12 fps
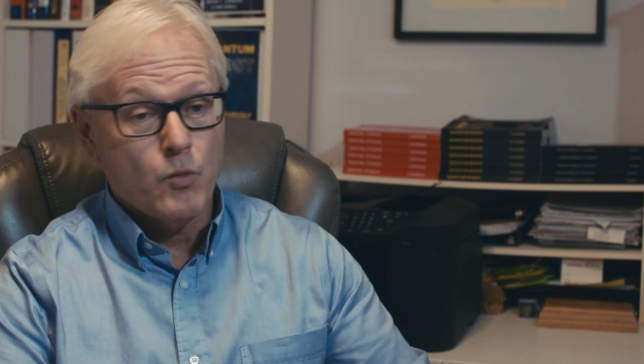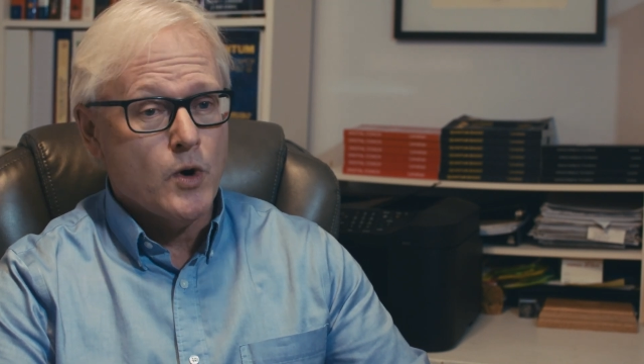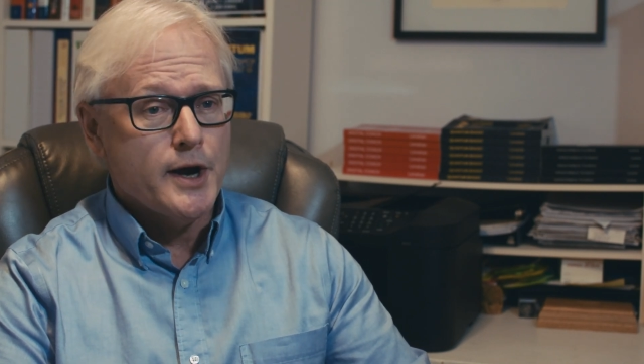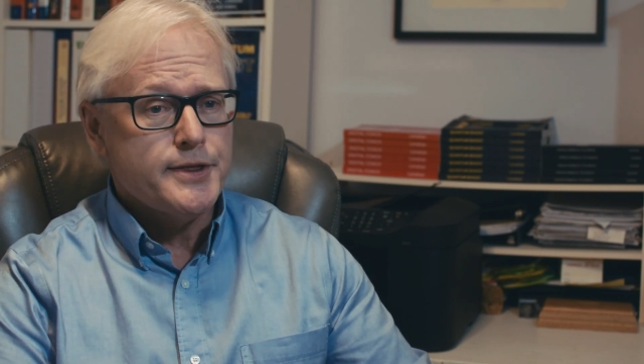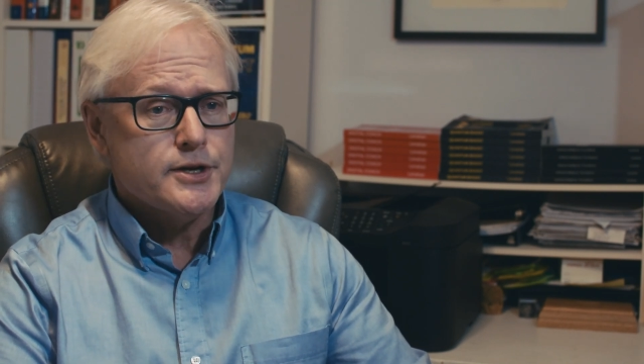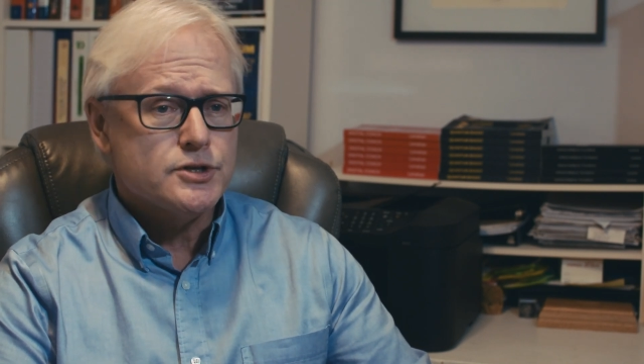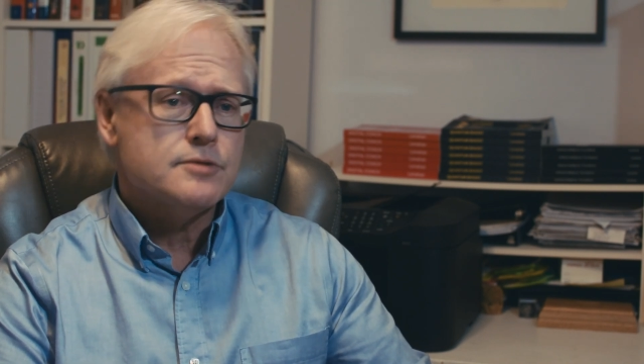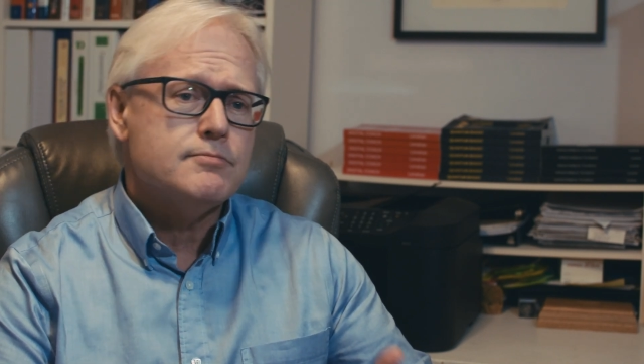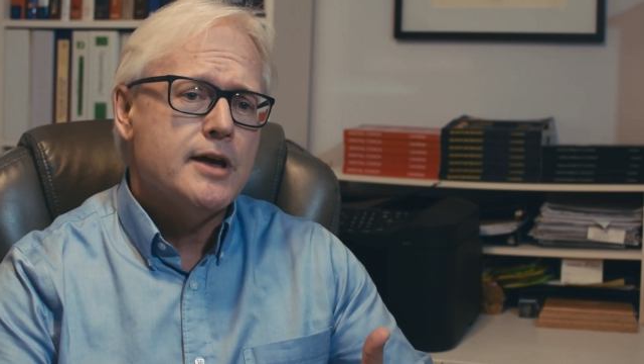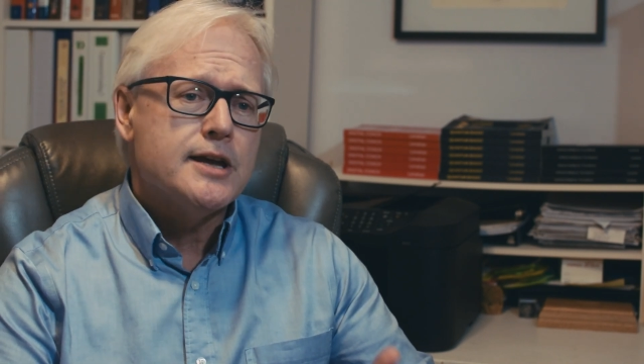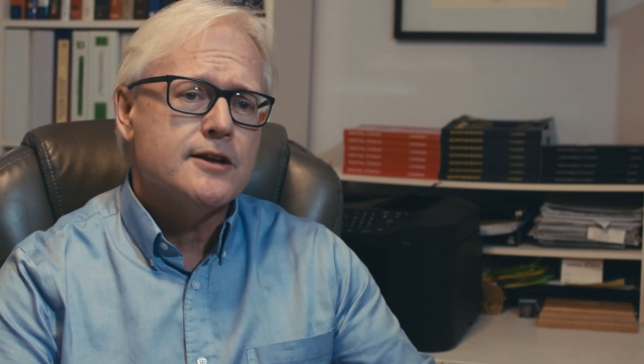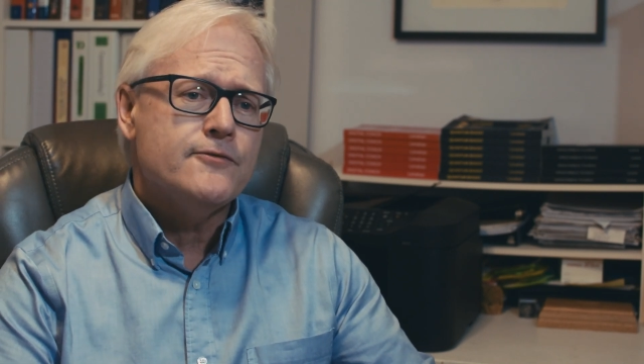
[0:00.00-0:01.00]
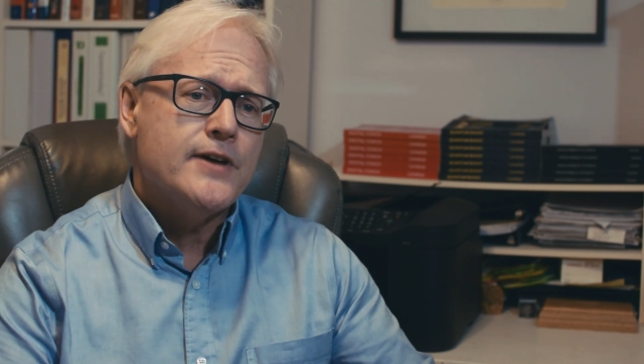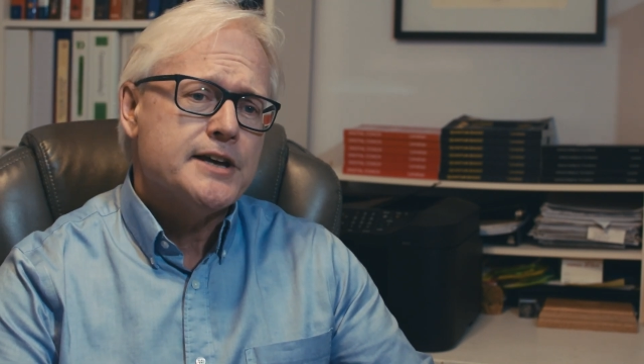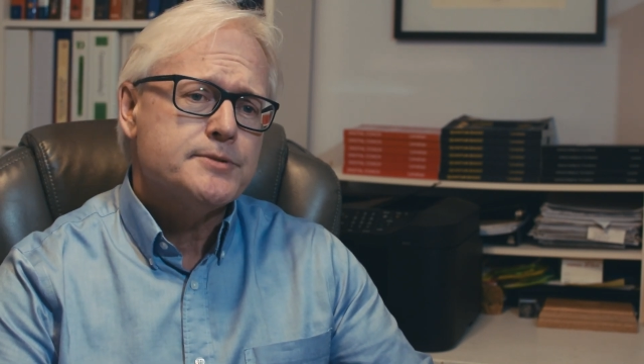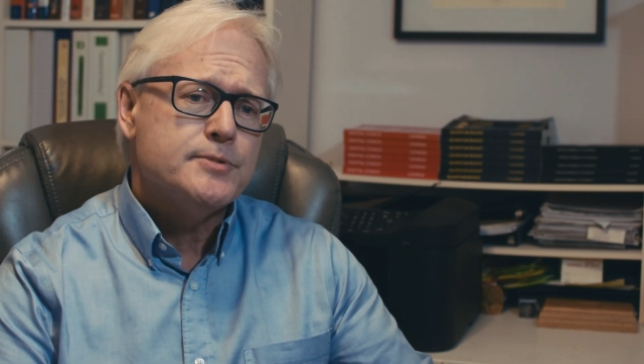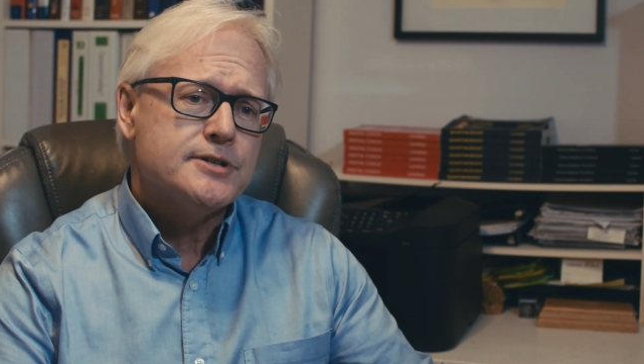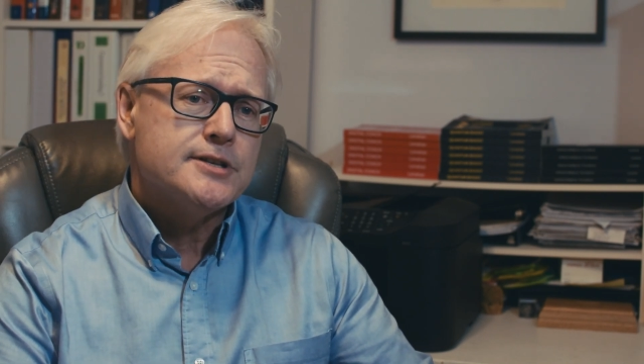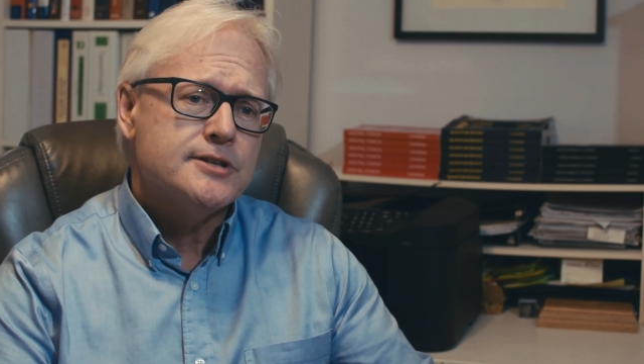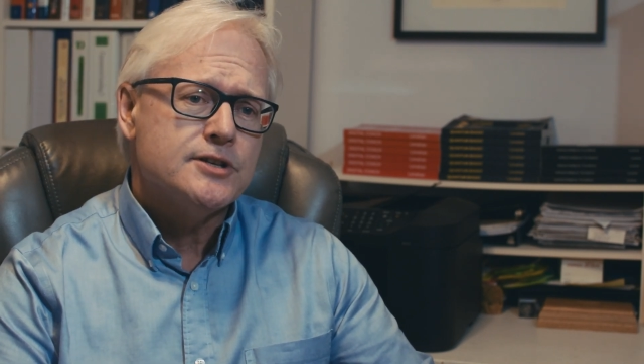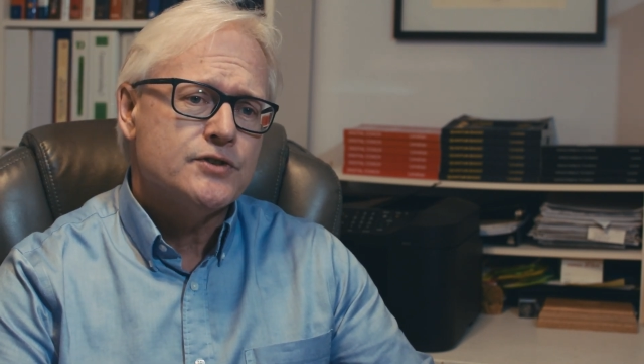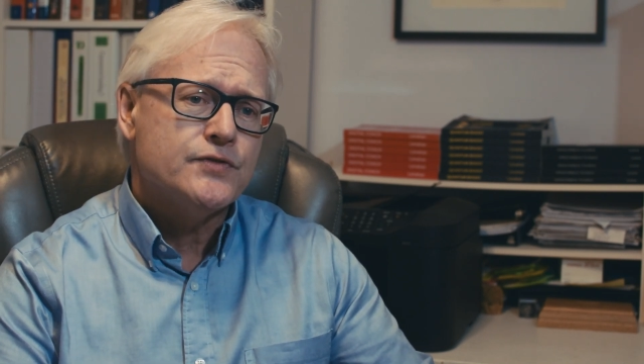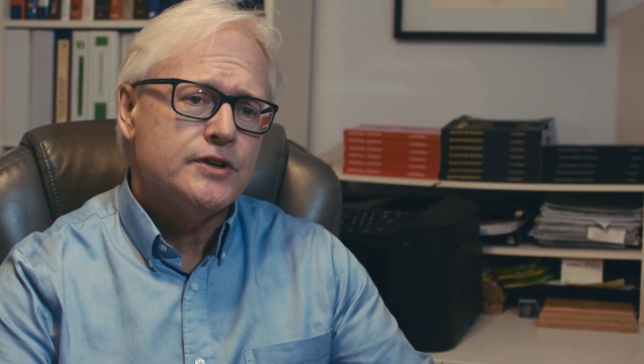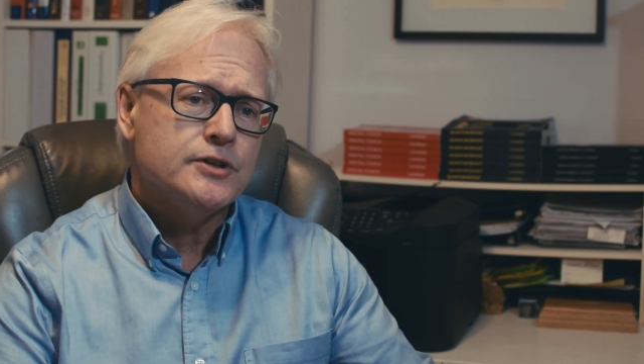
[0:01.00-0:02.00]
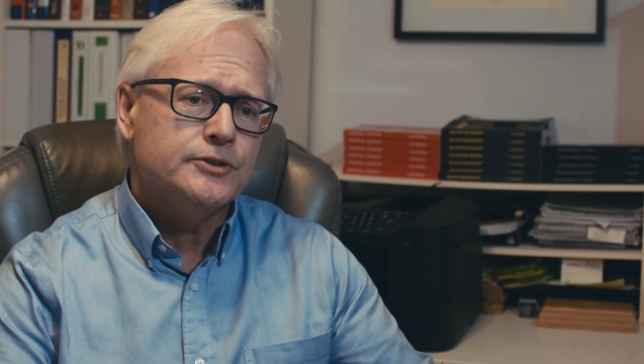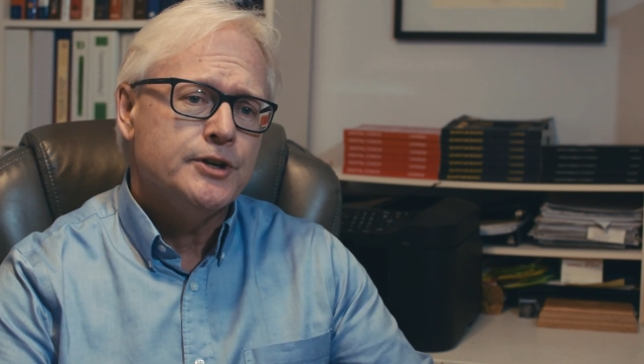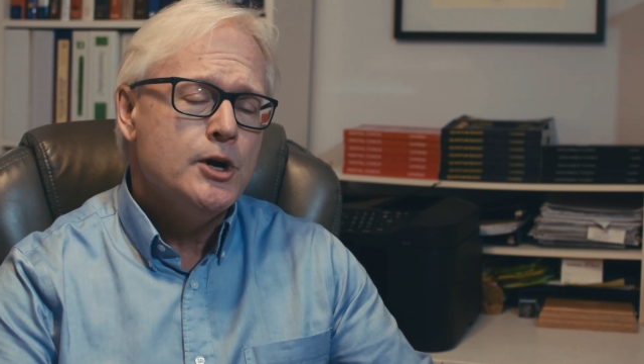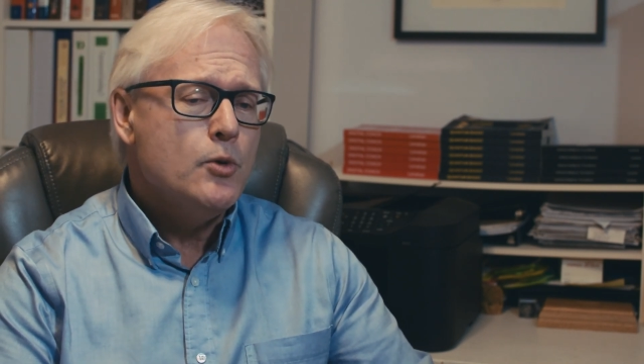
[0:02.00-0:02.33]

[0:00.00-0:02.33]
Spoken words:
why they should make investments in this field,